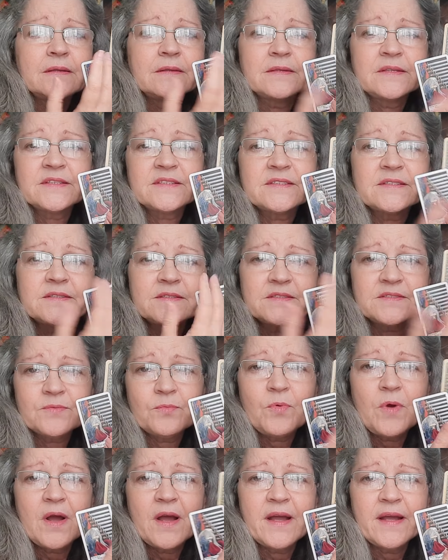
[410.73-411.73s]
This is
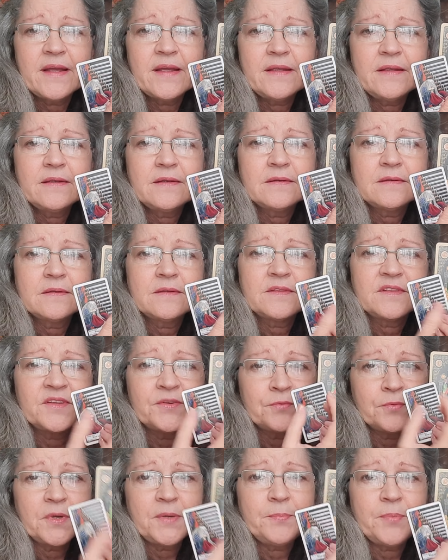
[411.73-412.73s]
why the
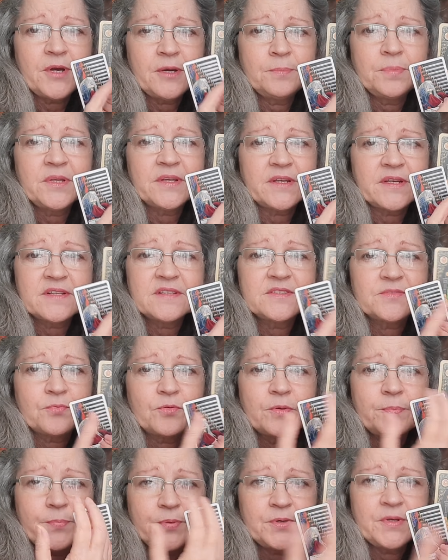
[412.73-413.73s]
Republicans
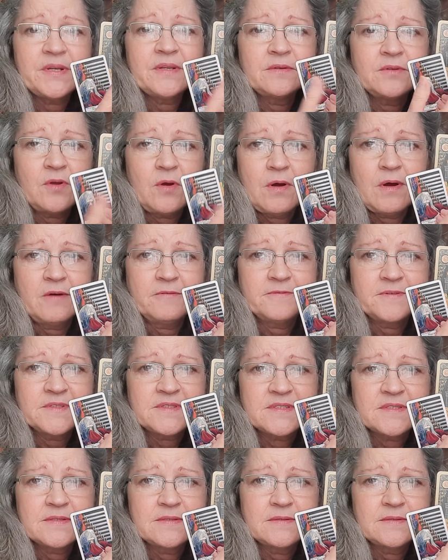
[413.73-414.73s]
were put in
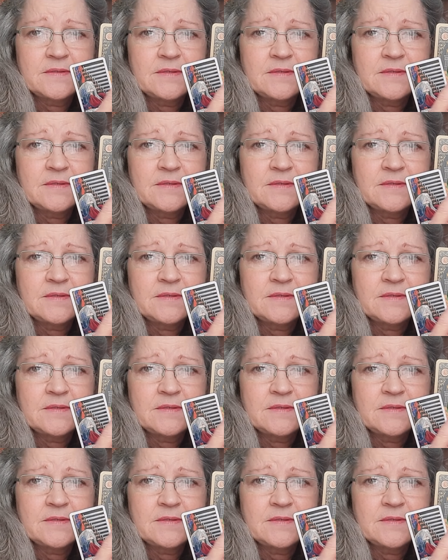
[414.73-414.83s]
office.